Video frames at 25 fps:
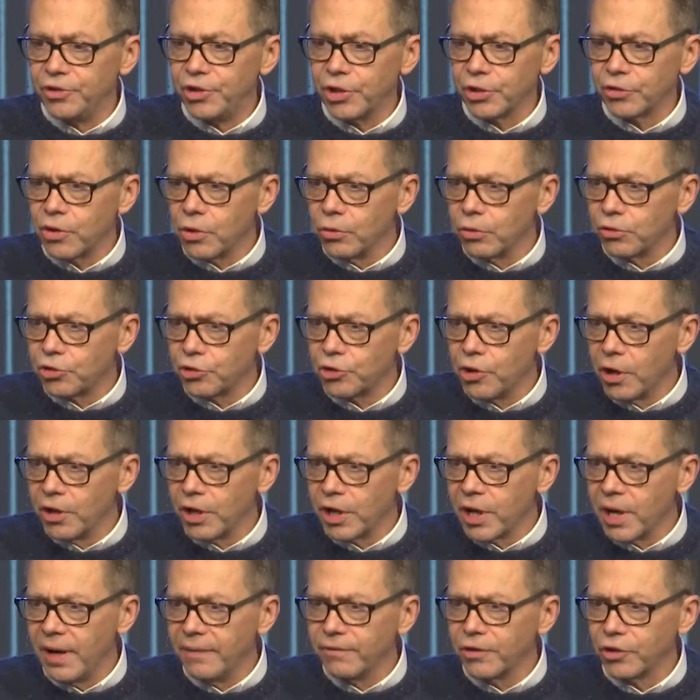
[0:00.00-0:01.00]
Just go start
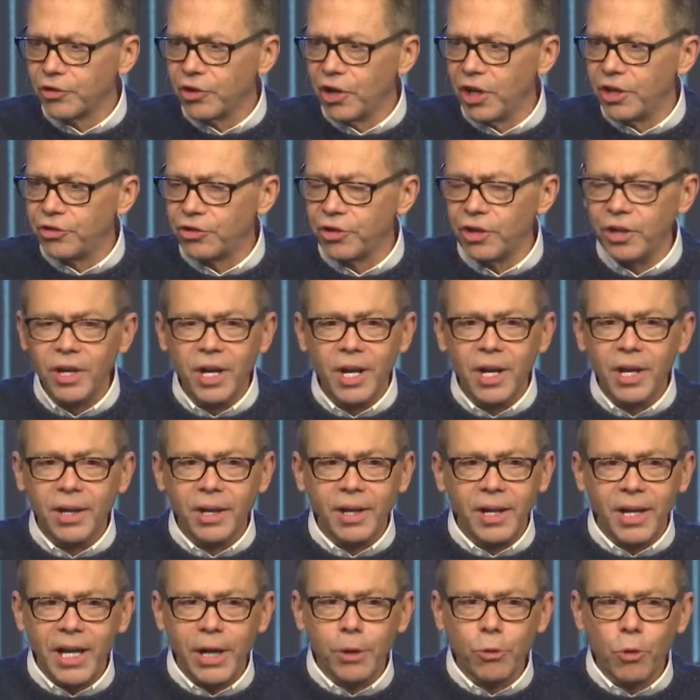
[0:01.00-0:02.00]
a conversation.
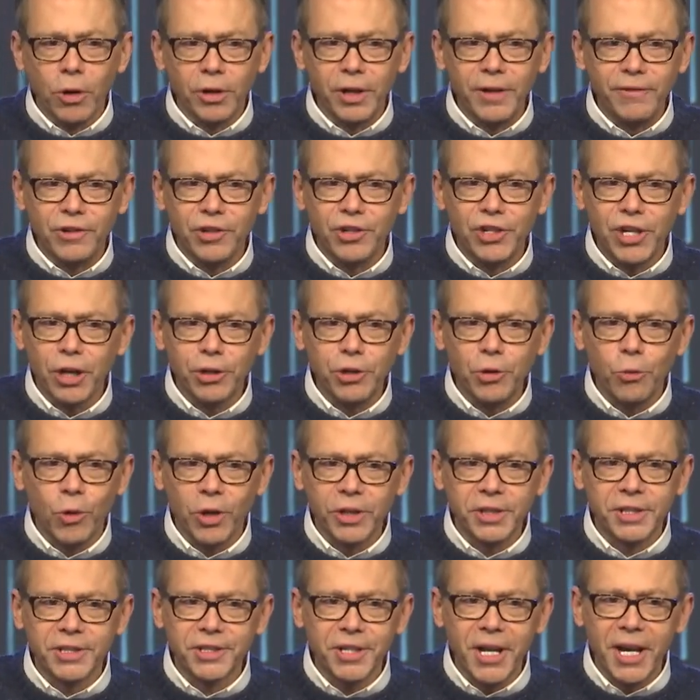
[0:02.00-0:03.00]
He won't even tell you
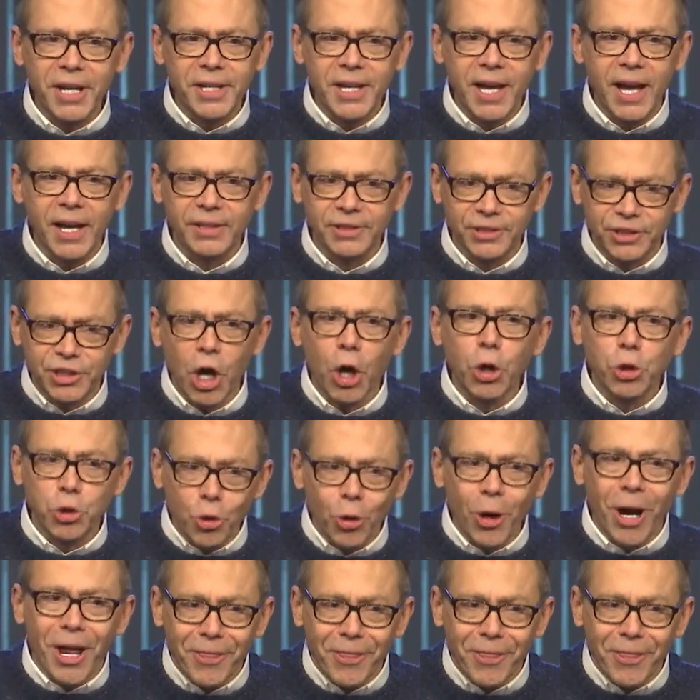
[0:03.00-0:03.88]
what to say yet until you're